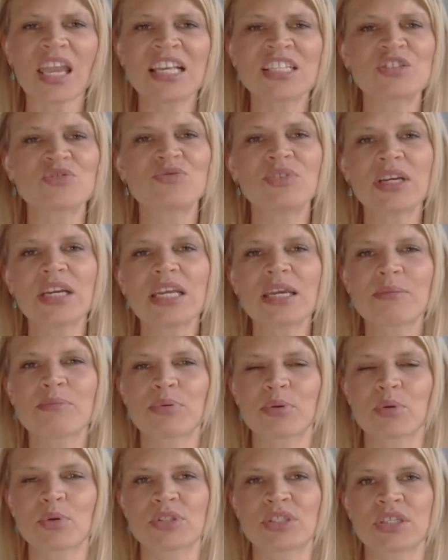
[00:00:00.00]
It's really
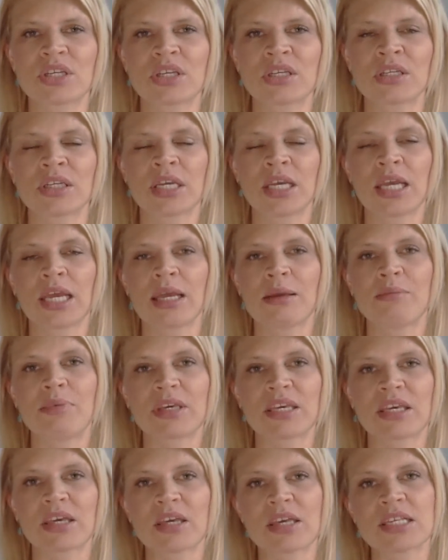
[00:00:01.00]
important
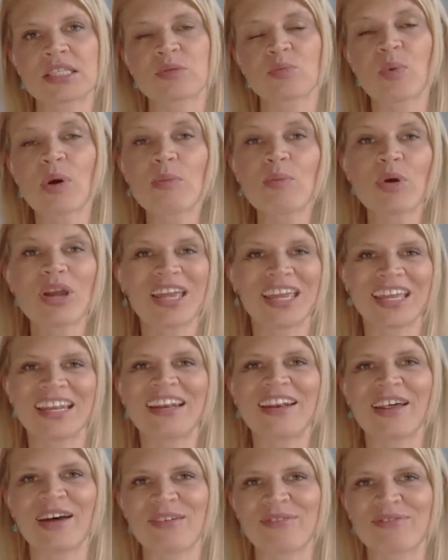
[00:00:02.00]
because when we're
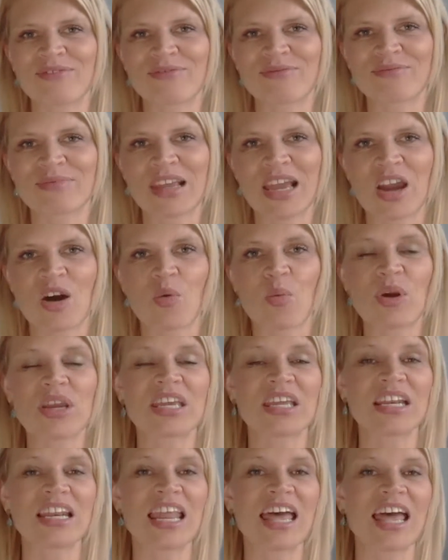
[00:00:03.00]
in love, we
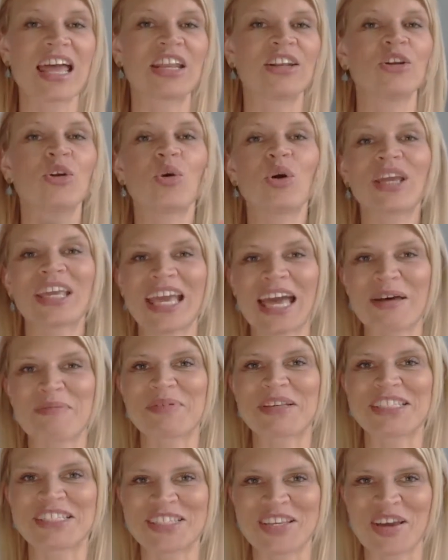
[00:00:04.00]
can let annoying
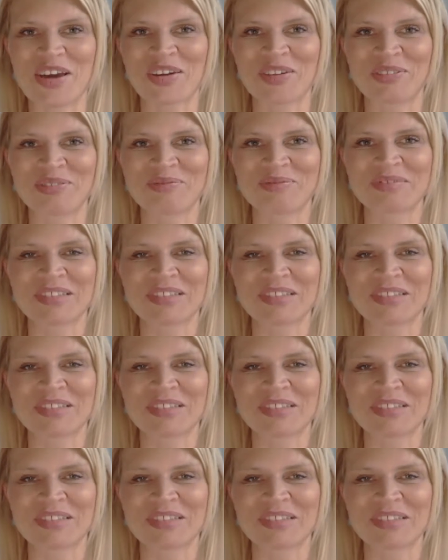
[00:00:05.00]
habits go.